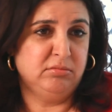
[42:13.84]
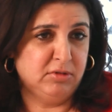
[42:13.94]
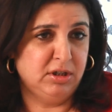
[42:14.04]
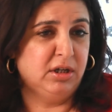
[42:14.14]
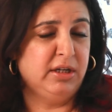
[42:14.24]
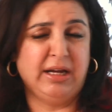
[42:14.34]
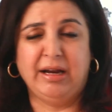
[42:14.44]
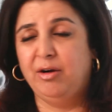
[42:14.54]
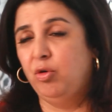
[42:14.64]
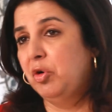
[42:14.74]
Really,
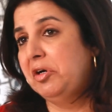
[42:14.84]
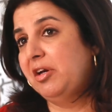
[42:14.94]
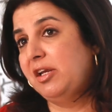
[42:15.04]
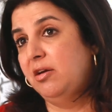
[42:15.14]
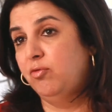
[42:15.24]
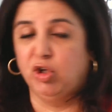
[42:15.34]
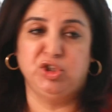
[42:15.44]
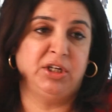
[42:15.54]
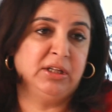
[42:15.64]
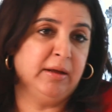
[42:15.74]
I have no interest in
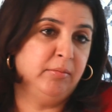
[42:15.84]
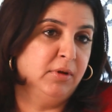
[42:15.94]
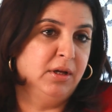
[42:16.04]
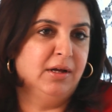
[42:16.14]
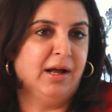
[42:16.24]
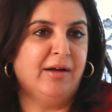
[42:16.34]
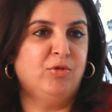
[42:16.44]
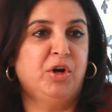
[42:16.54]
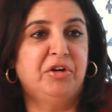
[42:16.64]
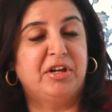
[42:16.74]
watching them. I have
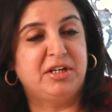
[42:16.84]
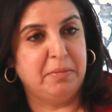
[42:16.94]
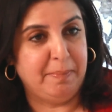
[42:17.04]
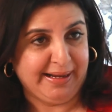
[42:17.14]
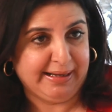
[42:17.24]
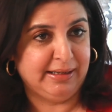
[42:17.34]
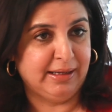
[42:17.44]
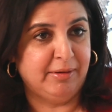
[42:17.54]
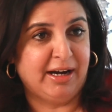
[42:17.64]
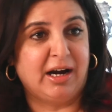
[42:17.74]
no interest in making
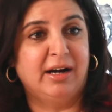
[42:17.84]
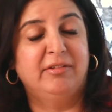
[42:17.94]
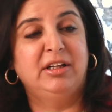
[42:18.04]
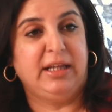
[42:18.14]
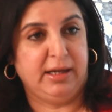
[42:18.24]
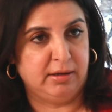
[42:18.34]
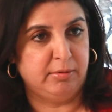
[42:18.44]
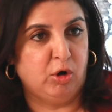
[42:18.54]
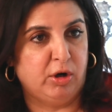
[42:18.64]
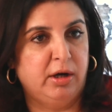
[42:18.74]
them. I can't even think
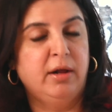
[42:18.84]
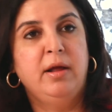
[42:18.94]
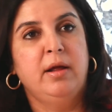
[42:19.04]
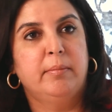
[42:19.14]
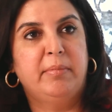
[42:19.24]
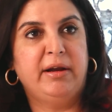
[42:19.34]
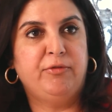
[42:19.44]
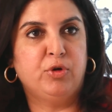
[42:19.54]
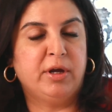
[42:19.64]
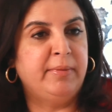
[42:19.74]
about it. But
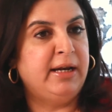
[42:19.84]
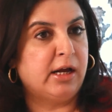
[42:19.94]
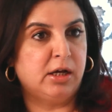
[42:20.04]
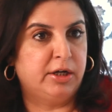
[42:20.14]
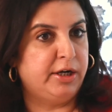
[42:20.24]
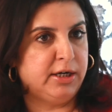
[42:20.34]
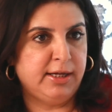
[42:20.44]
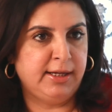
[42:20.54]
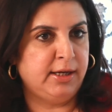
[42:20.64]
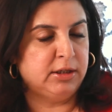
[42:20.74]
if you give me like a
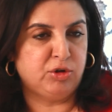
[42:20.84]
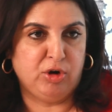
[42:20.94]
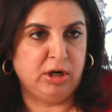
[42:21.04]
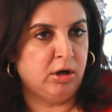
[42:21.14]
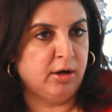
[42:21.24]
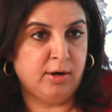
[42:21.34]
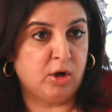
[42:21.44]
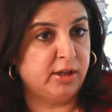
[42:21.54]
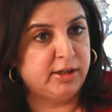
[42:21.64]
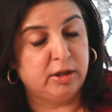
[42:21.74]
gritty thriller
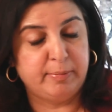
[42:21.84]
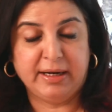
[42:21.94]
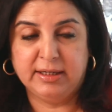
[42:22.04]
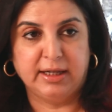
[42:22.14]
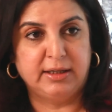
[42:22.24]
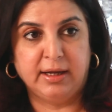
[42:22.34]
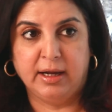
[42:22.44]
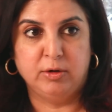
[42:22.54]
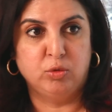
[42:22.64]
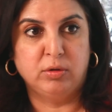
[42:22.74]
or a suspense, I think
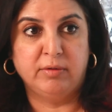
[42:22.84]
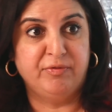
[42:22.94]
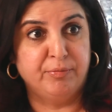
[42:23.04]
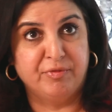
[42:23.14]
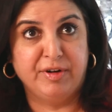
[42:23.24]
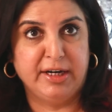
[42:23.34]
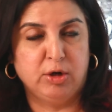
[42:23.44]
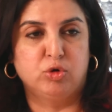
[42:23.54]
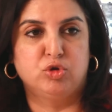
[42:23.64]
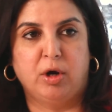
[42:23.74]
I'll do a very
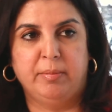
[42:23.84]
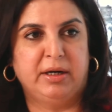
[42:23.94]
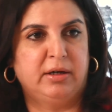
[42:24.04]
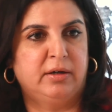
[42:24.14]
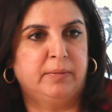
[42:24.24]
good job at it.